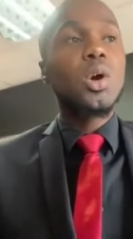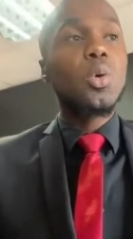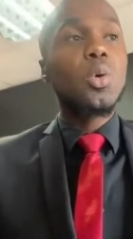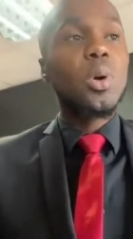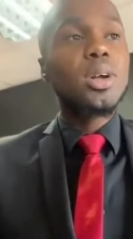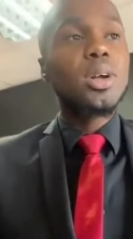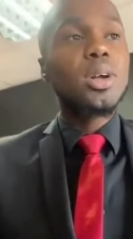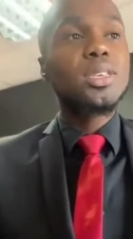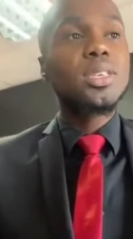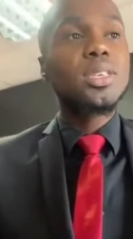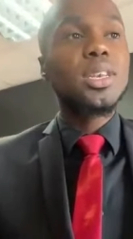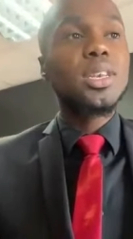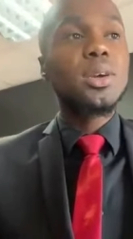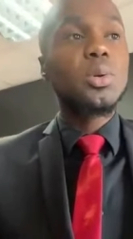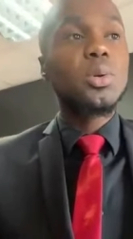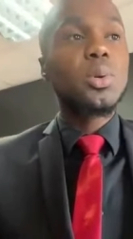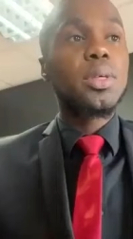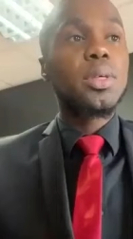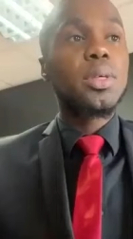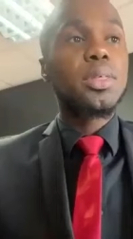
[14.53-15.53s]
One deals
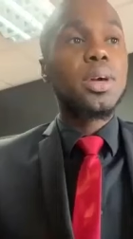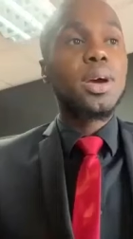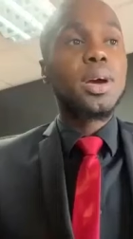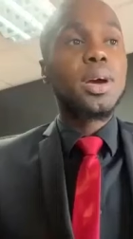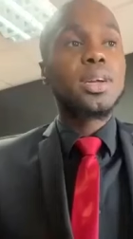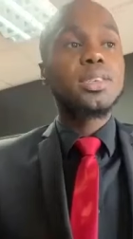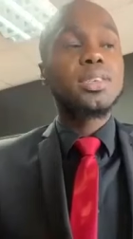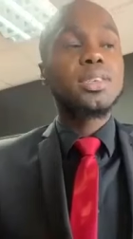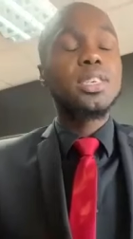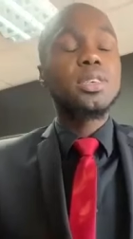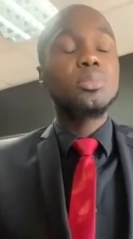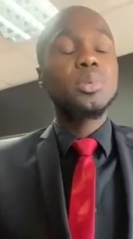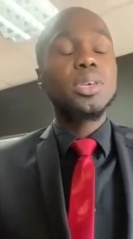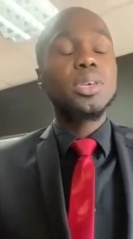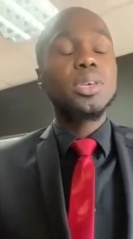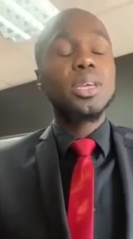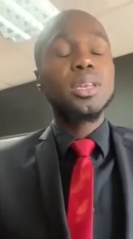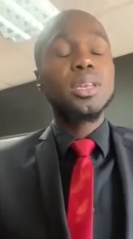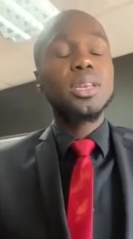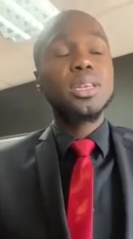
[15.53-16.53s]
uh, T
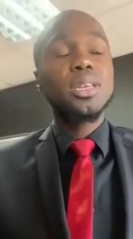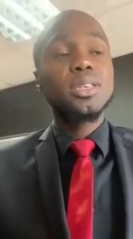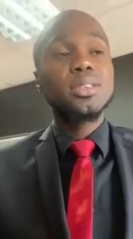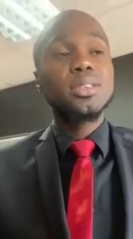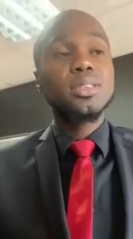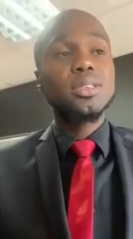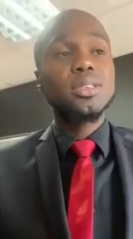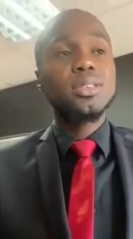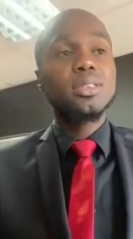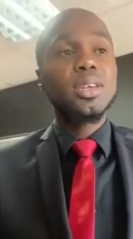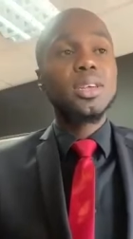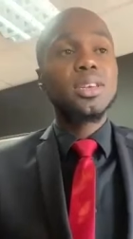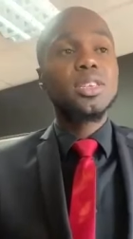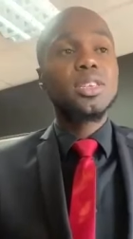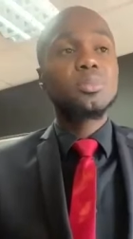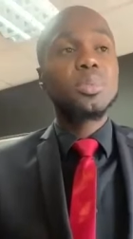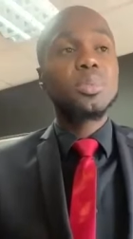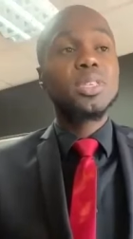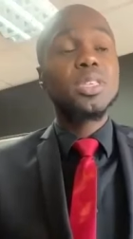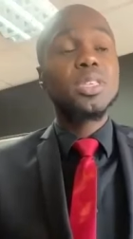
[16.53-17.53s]
P N leases
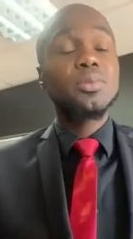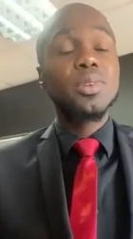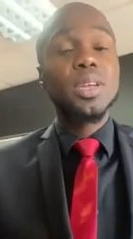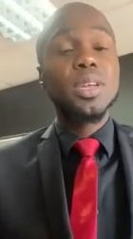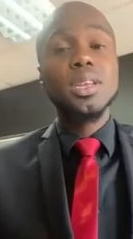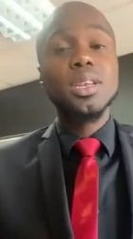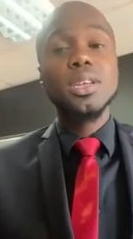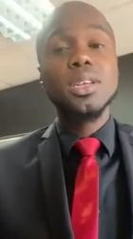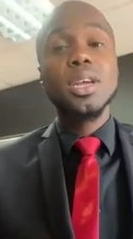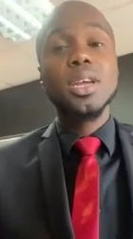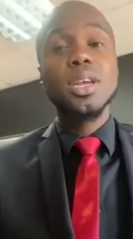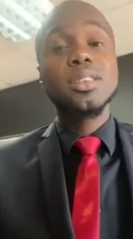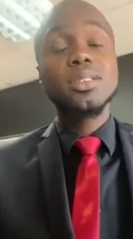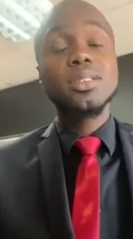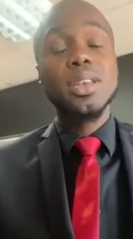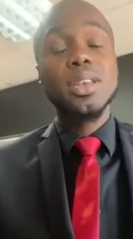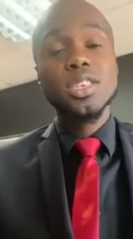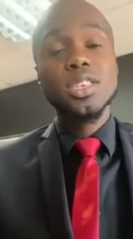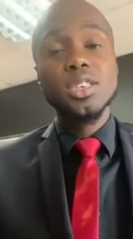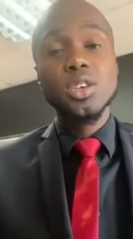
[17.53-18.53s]
and specifically
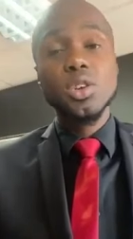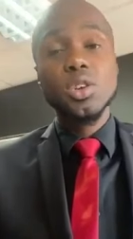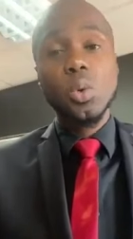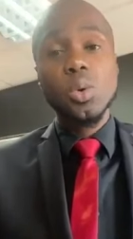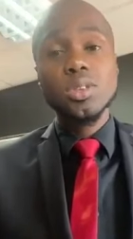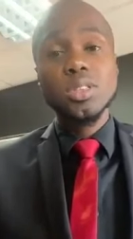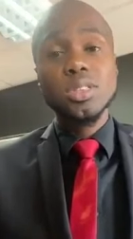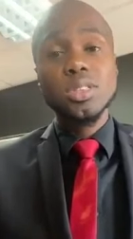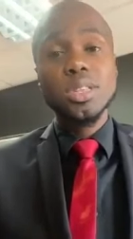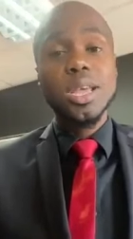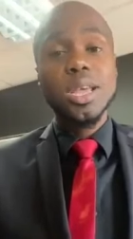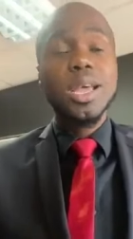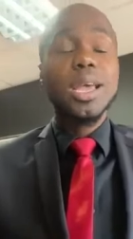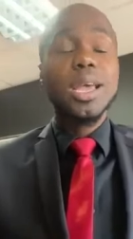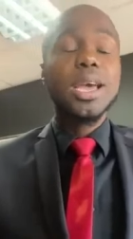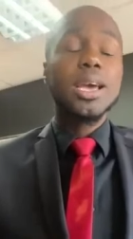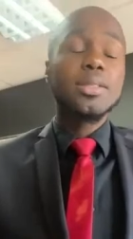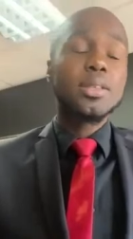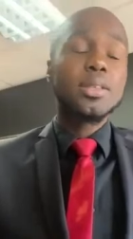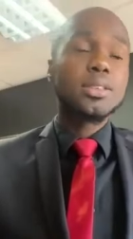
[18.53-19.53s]
cancellation clauses,
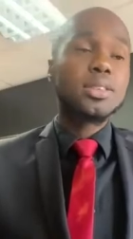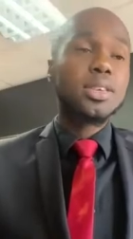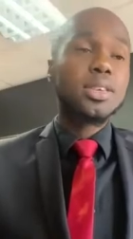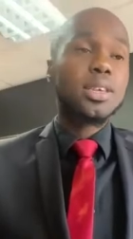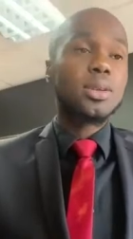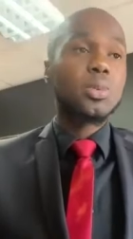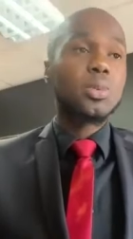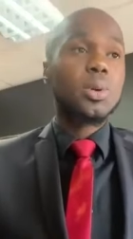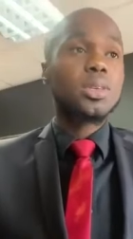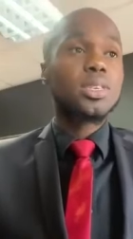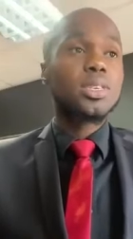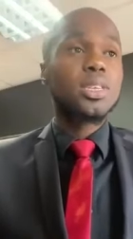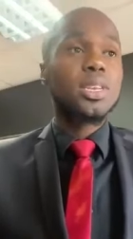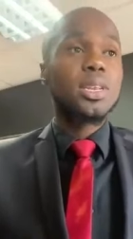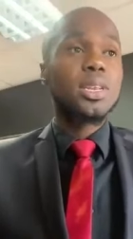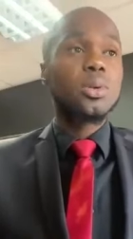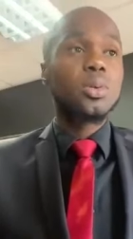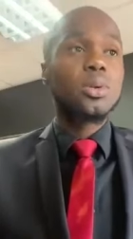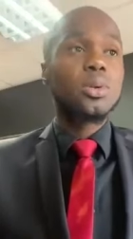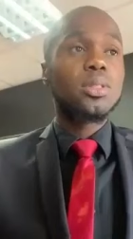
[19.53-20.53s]
and the second one
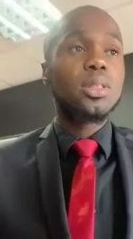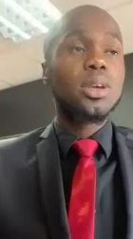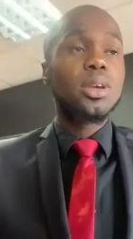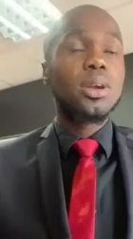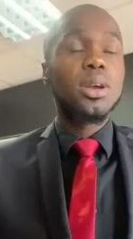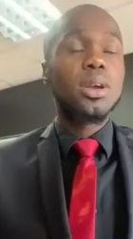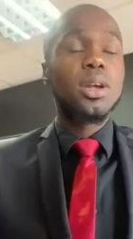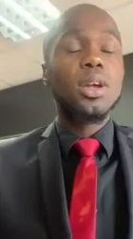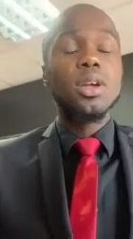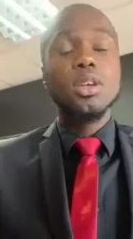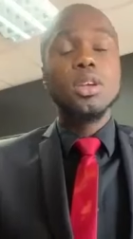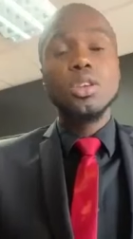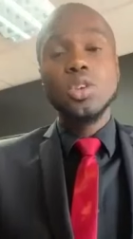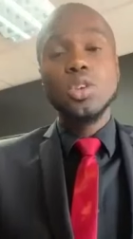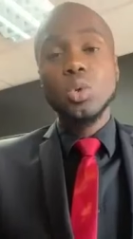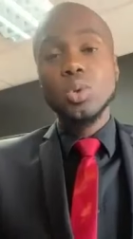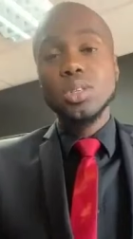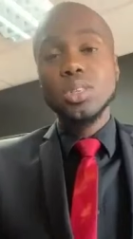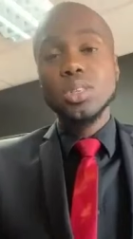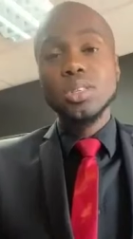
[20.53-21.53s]
dealing with uh,
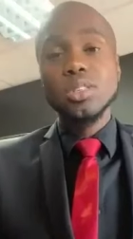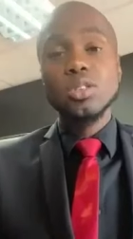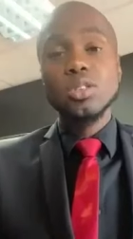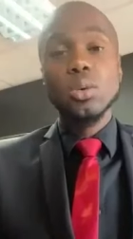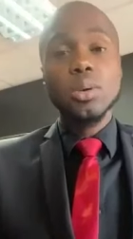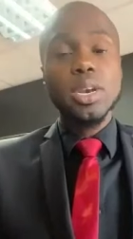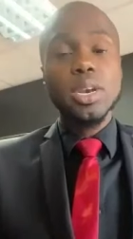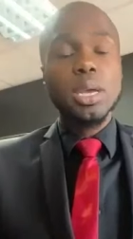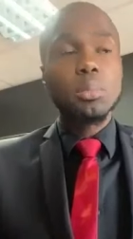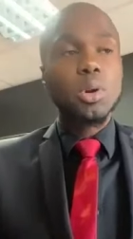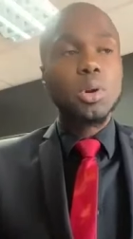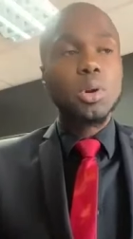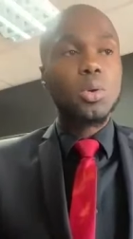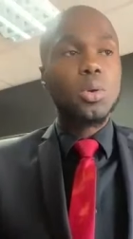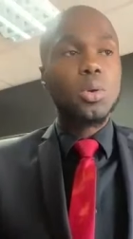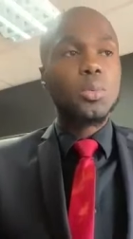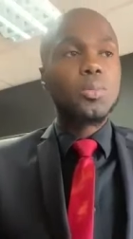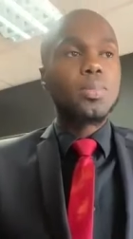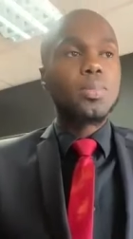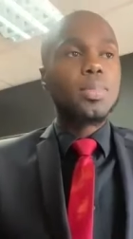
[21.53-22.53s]
nuisance or neighbor
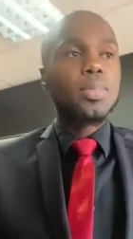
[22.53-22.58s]
law.